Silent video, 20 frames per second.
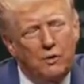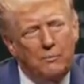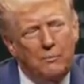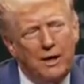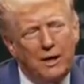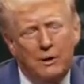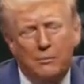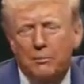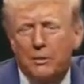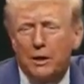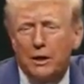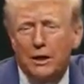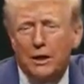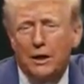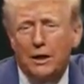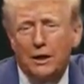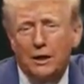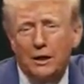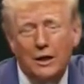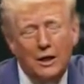So if you make
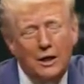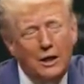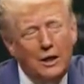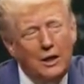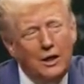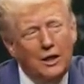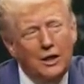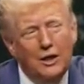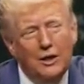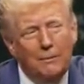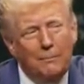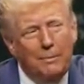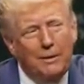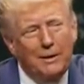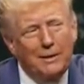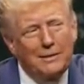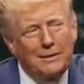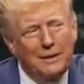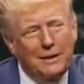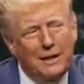money, you're going to
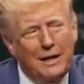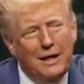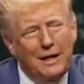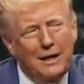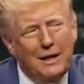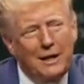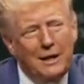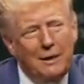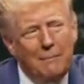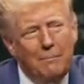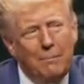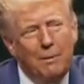pay us a lot.